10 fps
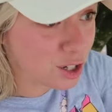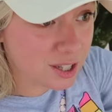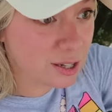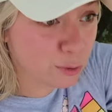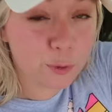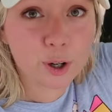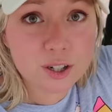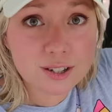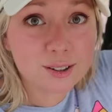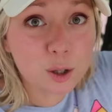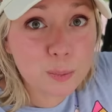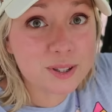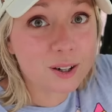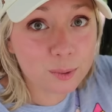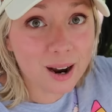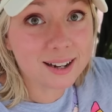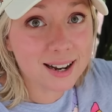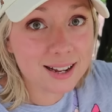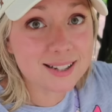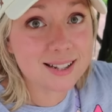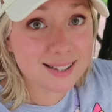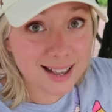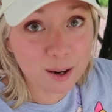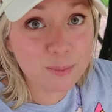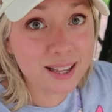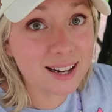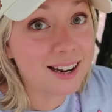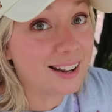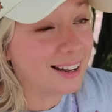just these first loops that are right next to the settlement.